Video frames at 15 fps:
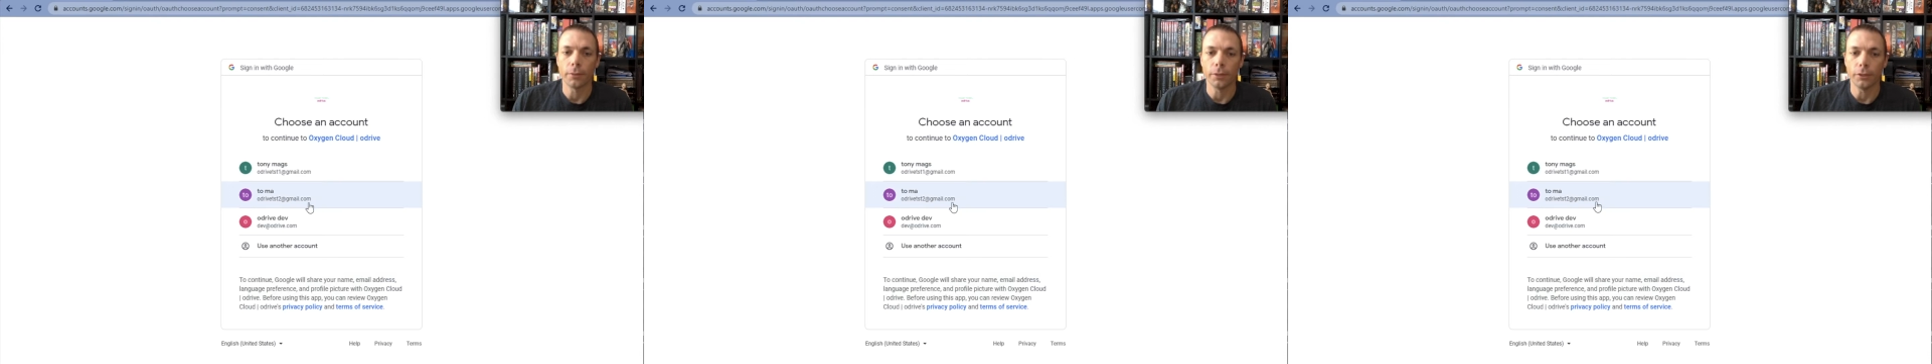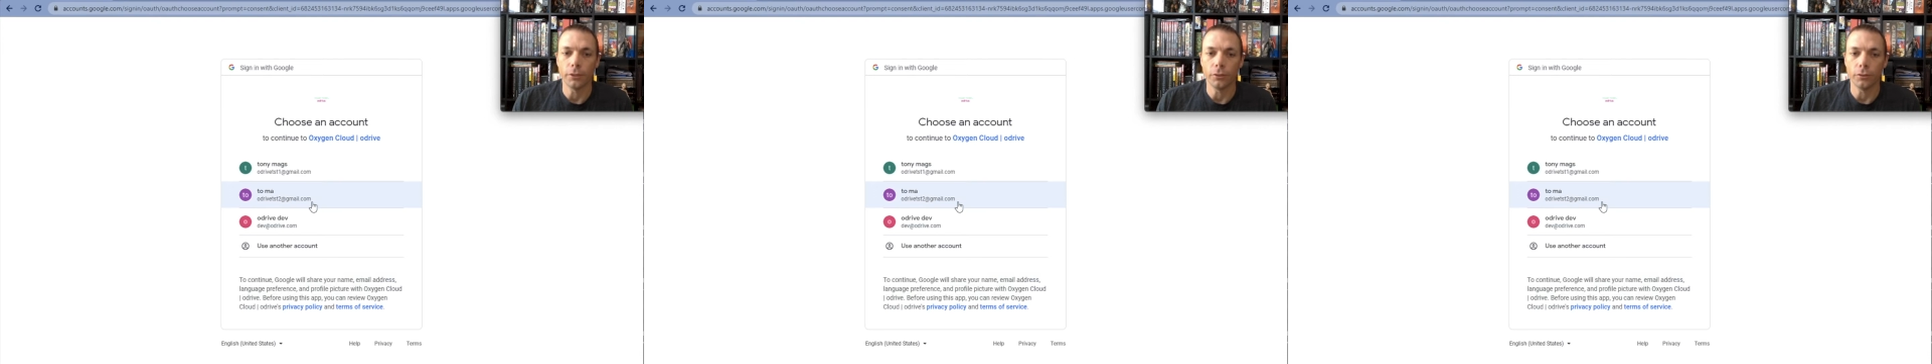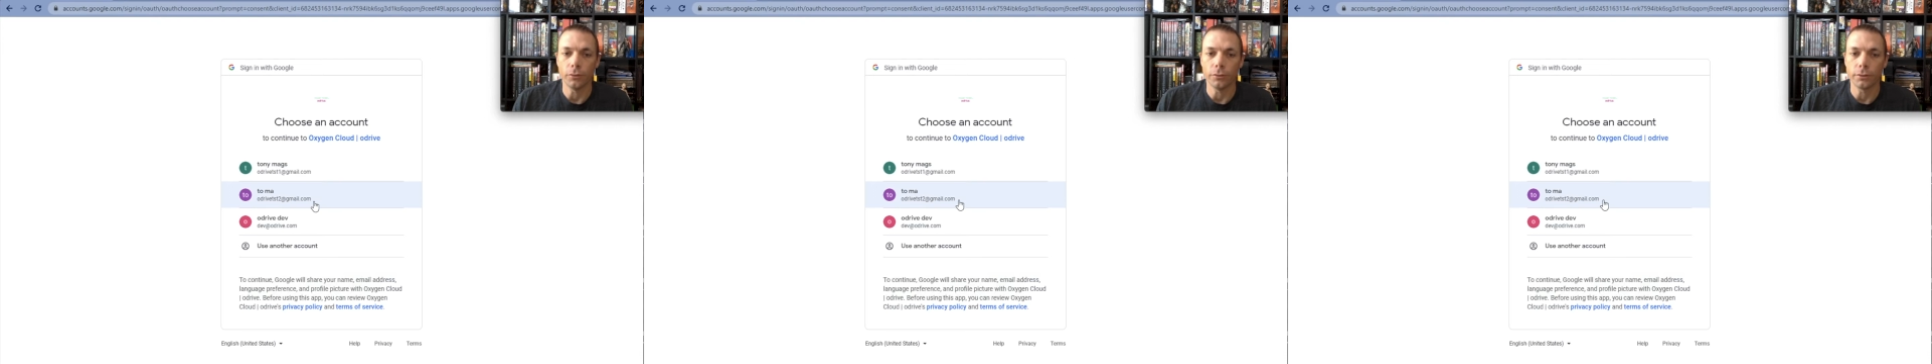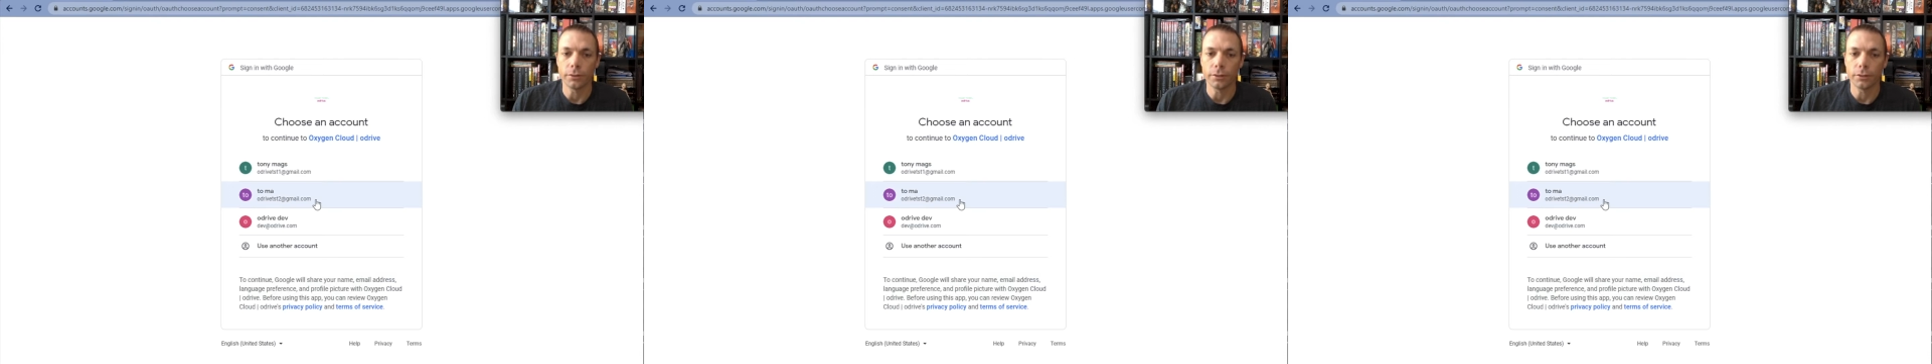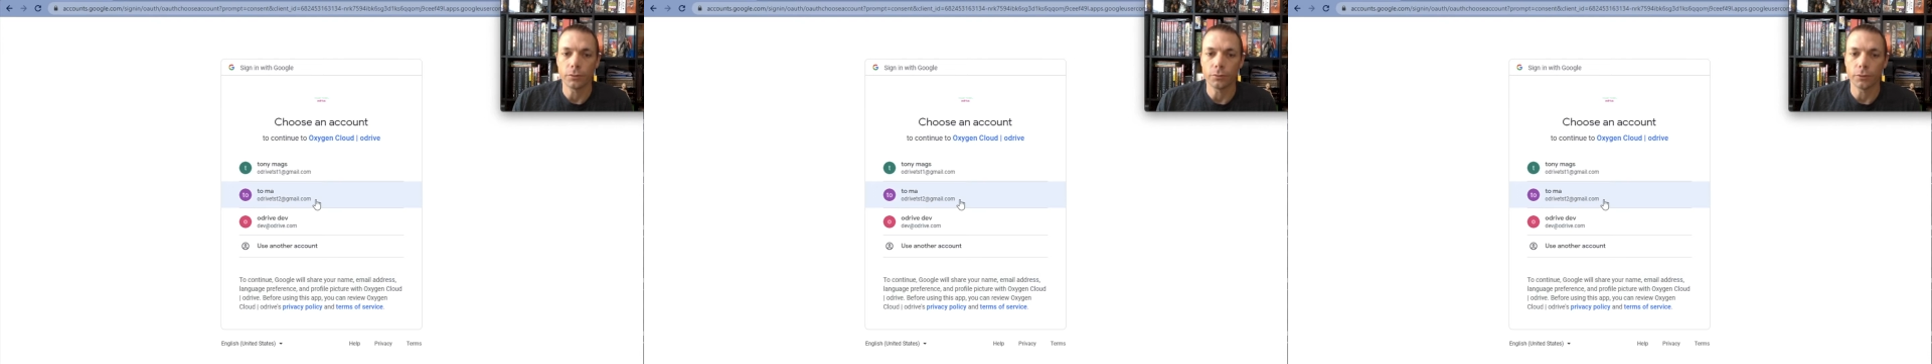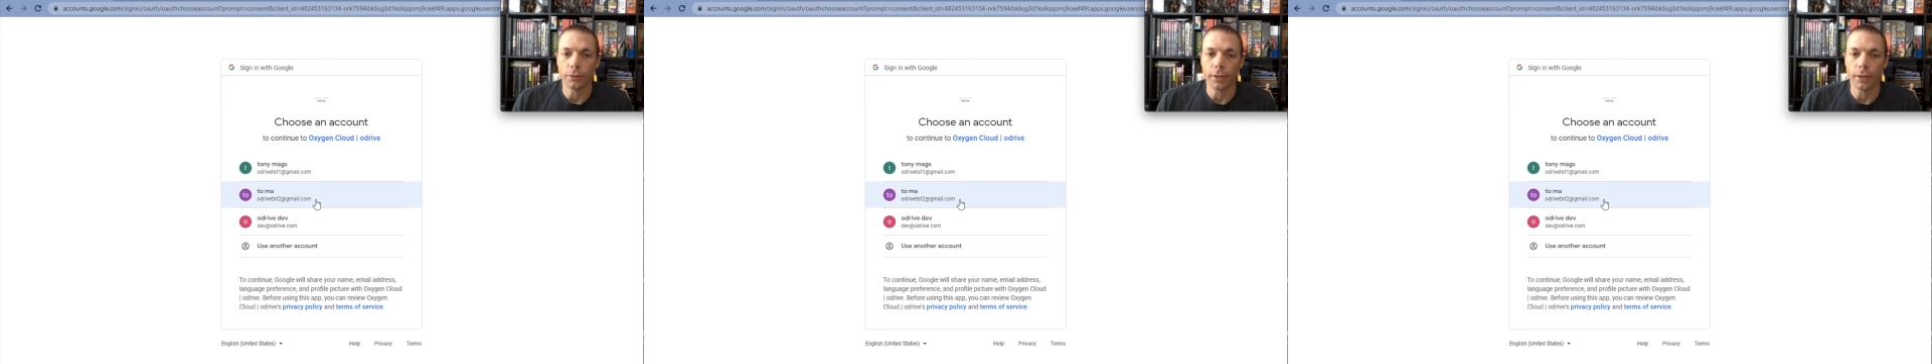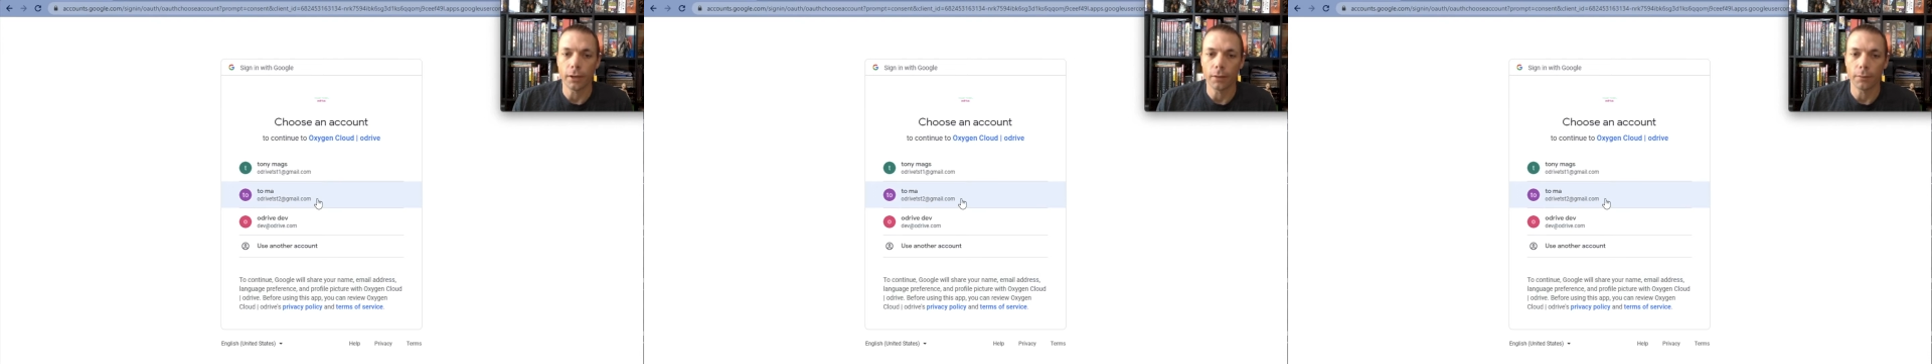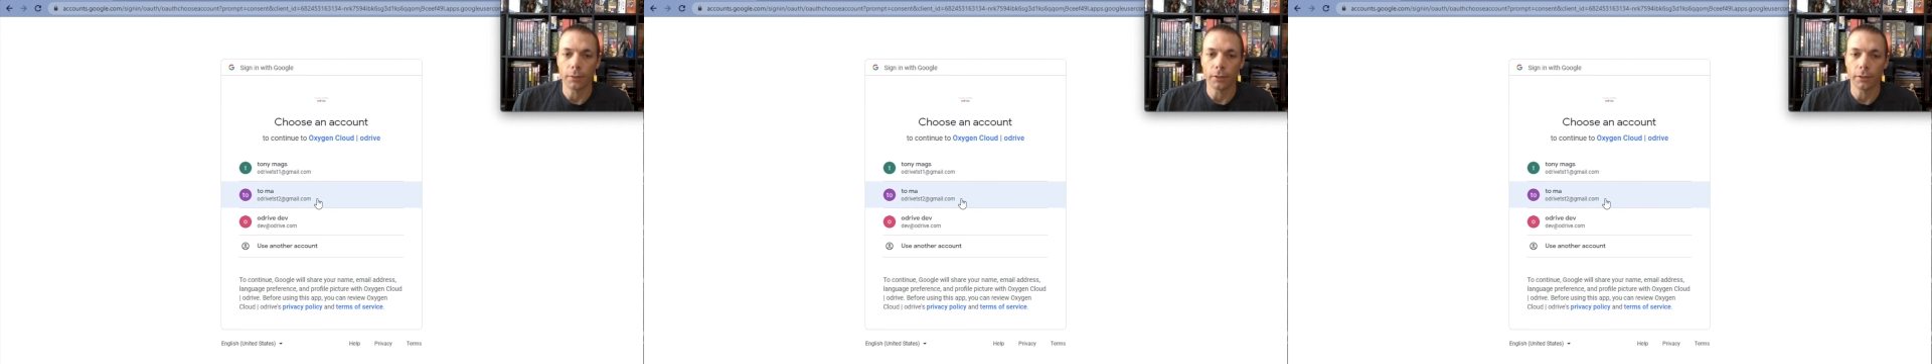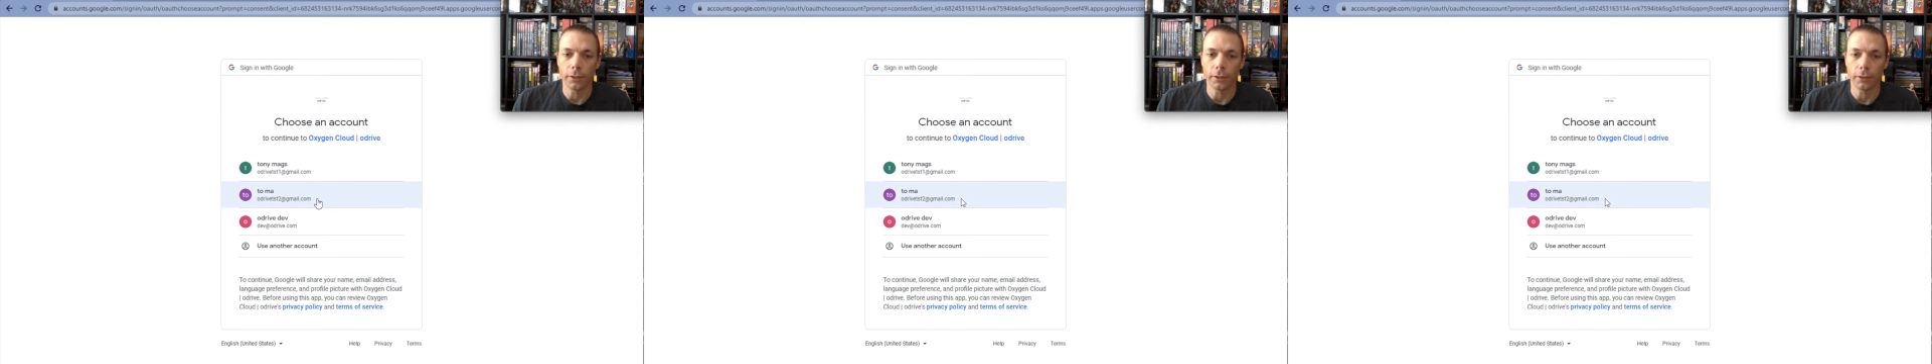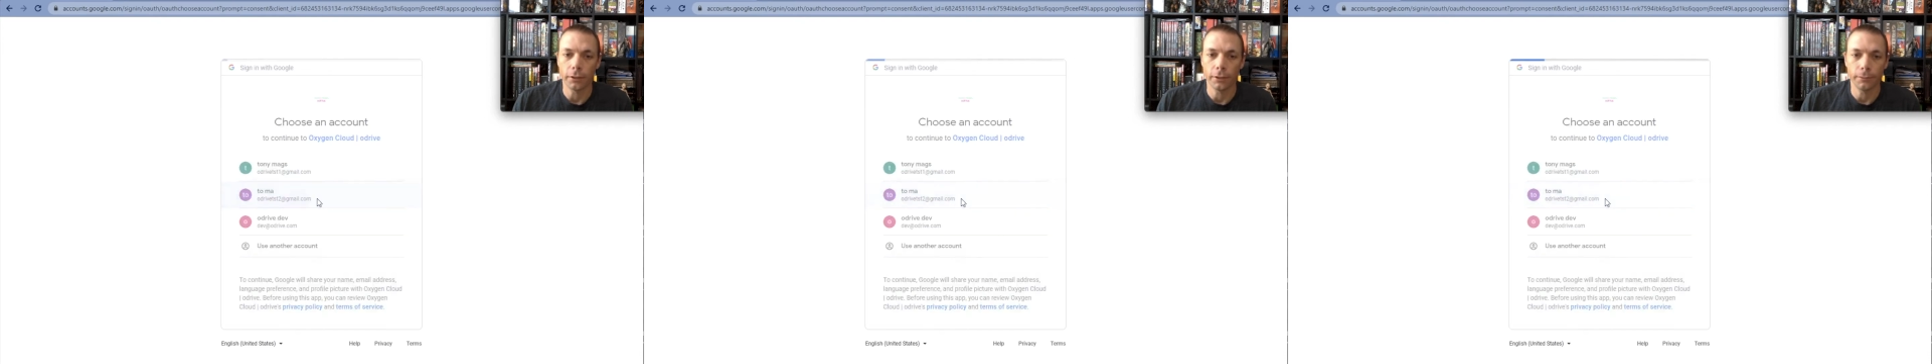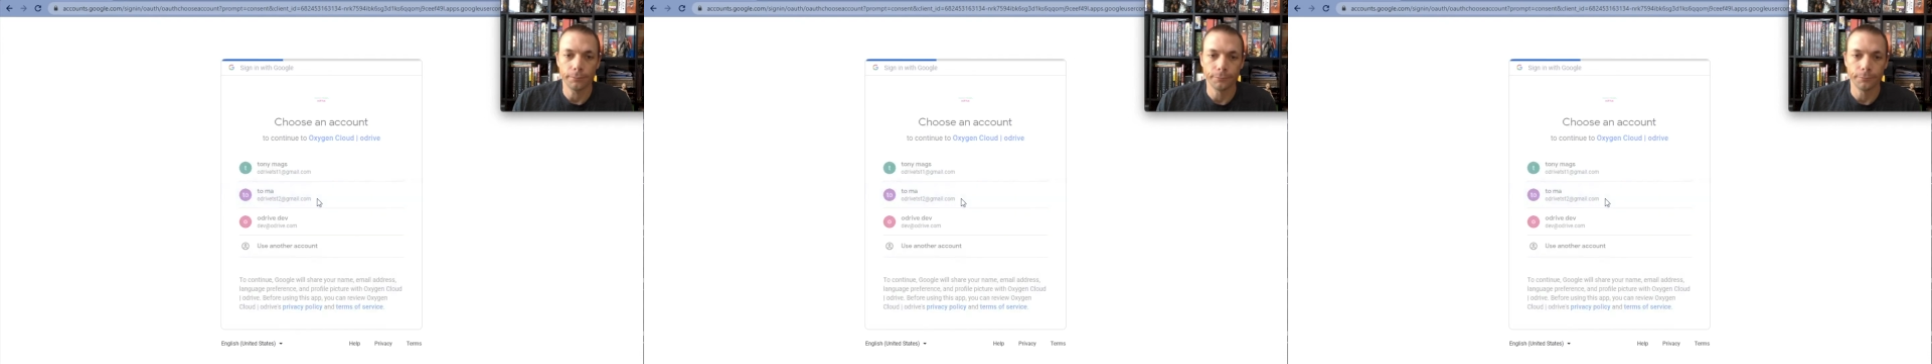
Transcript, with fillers: to use this one now. I'm going to click on it.